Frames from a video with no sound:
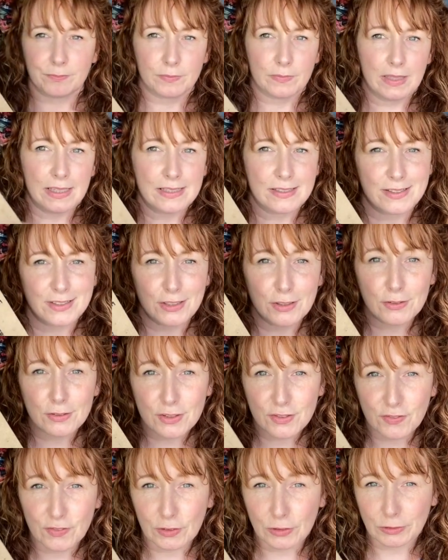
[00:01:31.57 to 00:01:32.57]
It's
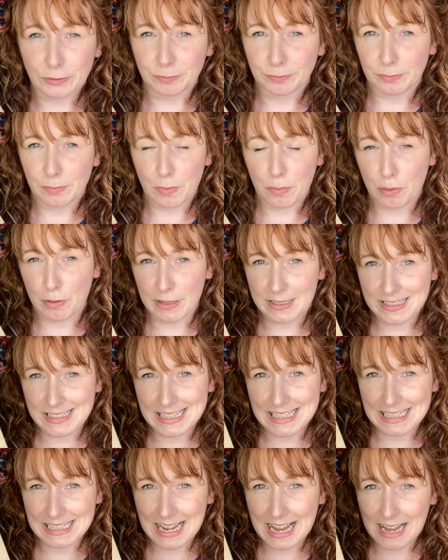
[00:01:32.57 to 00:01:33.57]
useful
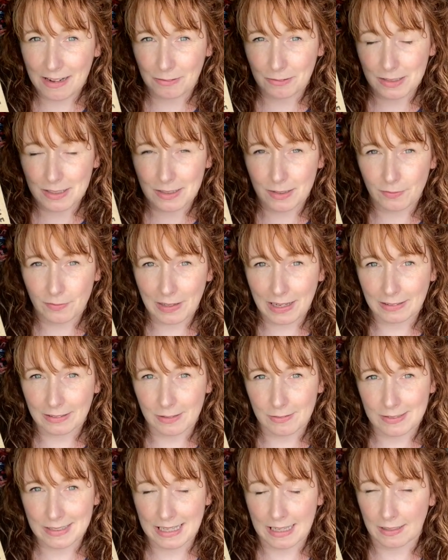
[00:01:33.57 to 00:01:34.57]
printing out a
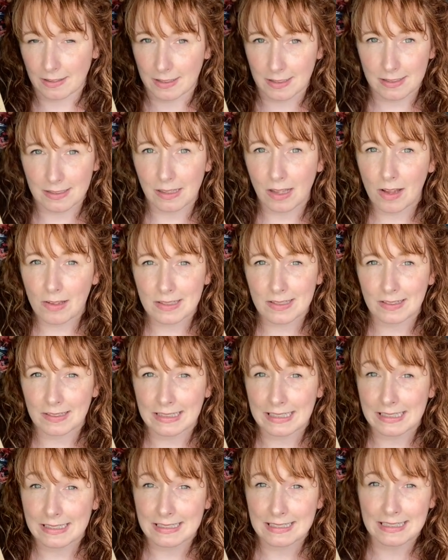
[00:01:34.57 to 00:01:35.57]
value scale. There's lots on
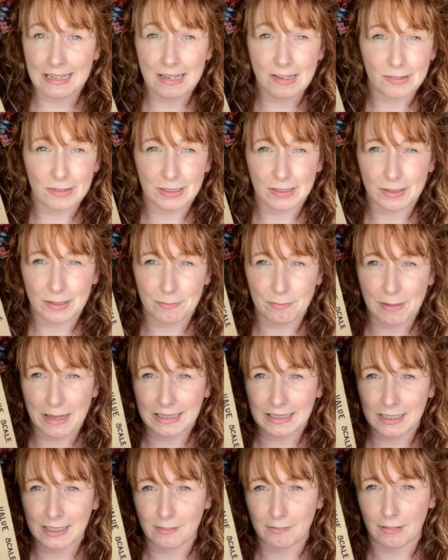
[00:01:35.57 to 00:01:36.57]
the internet, or you can
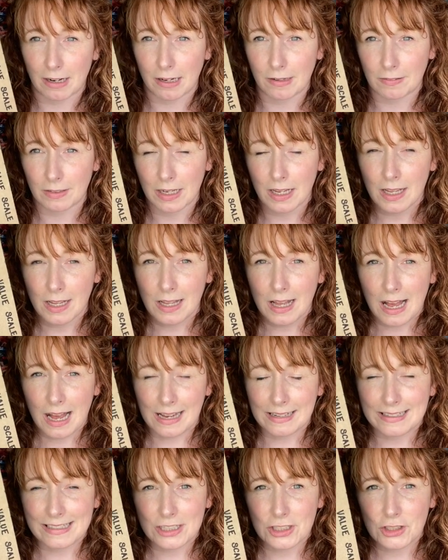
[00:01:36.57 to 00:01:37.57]
make your own,
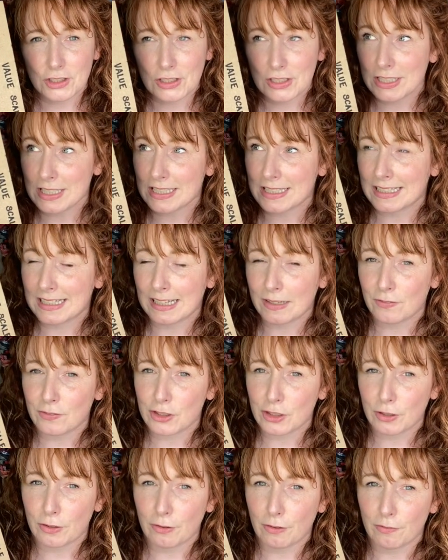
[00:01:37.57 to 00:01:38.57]
and it just gives
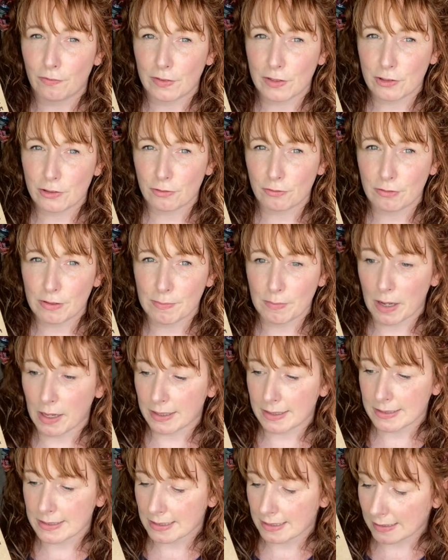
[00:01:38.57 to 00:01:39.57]
you a visual
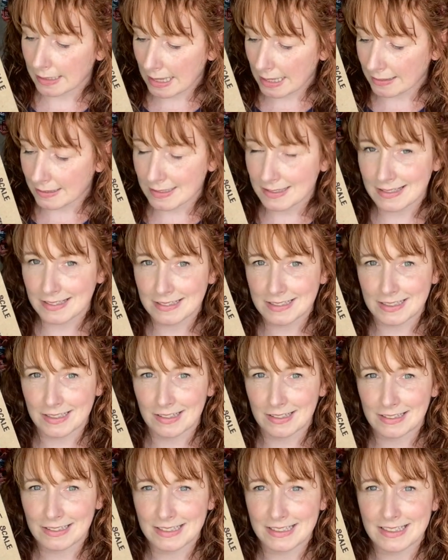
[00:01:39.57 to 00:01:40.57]
reminder that there's the
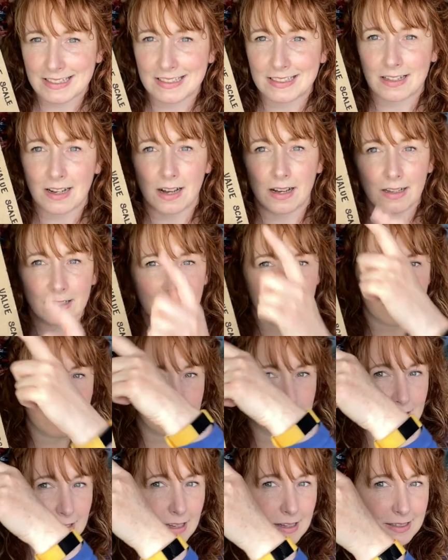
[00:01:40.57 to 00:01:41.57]
darkest dark and
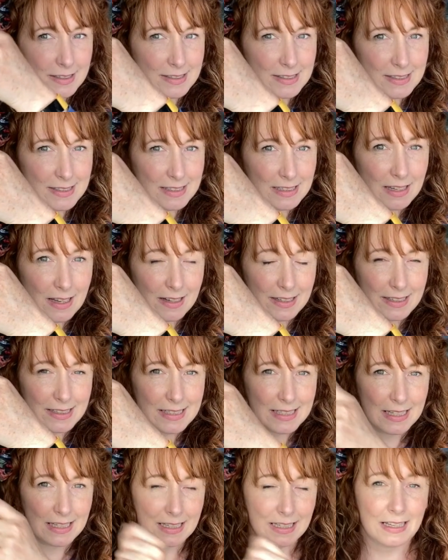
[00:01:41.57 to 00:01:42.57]
the lightest
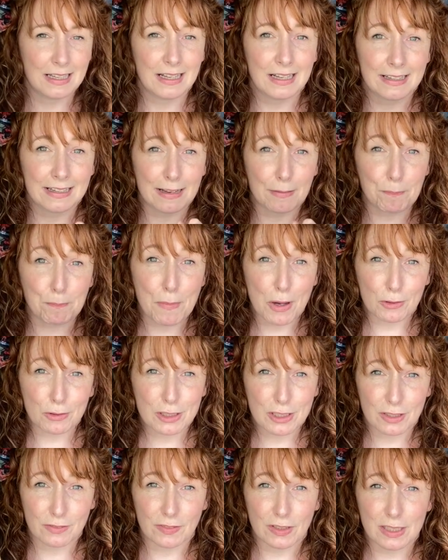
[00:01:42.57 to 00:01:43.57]
light. Now
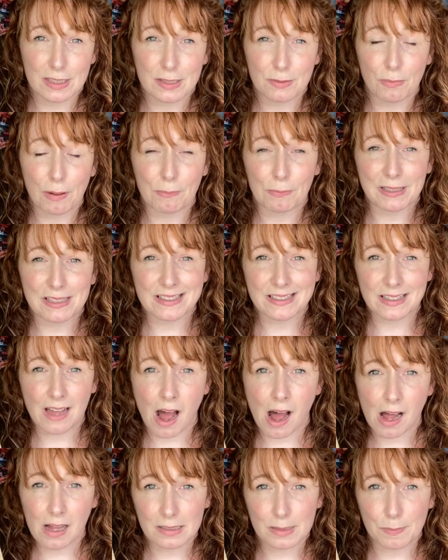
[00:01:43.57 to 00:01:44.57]
most of us, when we
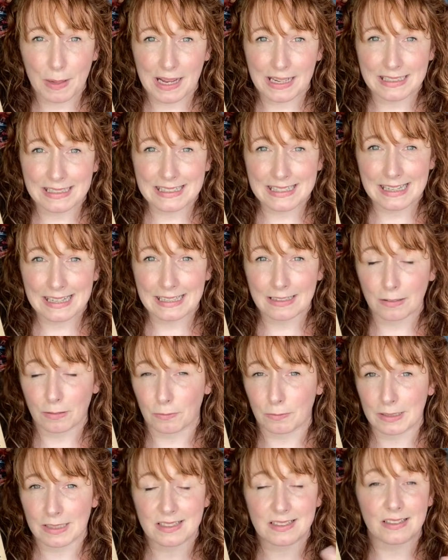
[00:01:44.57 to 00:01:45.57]
start painting or
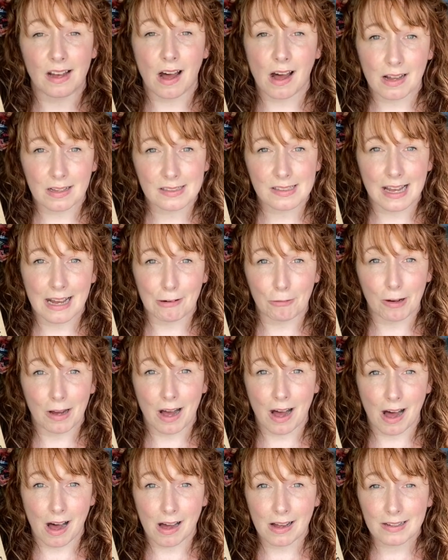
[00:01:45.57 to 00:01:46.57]
we start our
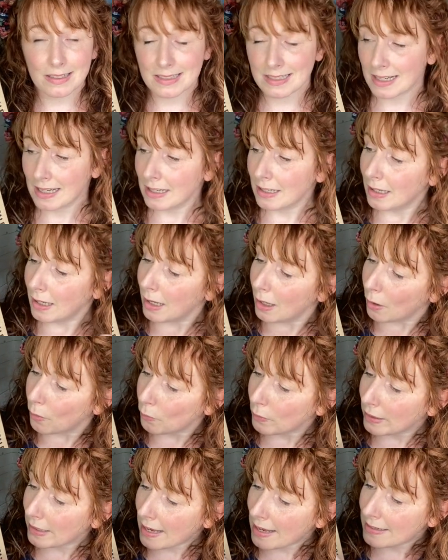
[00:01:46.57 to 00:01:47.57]
art,
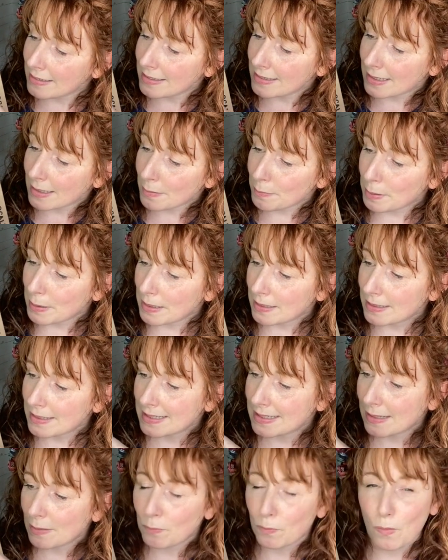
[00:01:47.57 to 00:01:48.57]
we end up
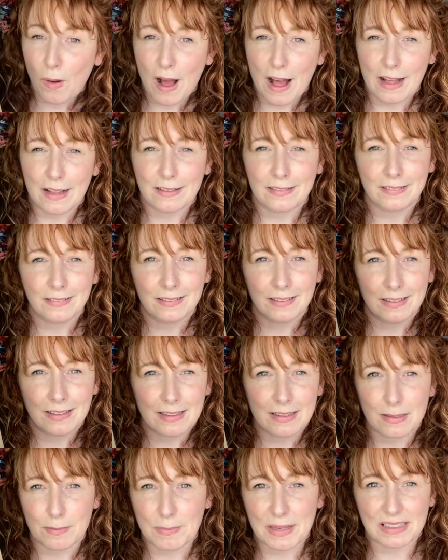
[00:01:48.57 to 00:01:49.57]
somewhere
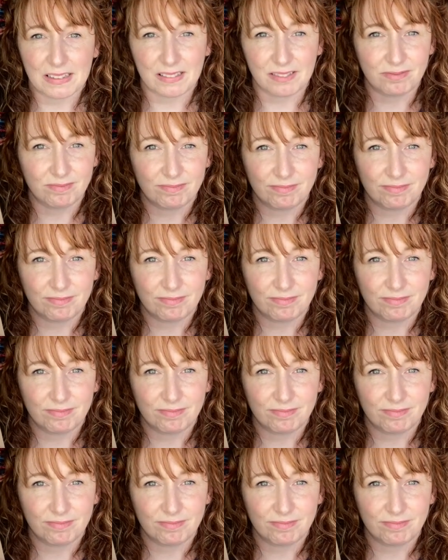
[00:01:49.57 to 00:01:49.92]
in the middle,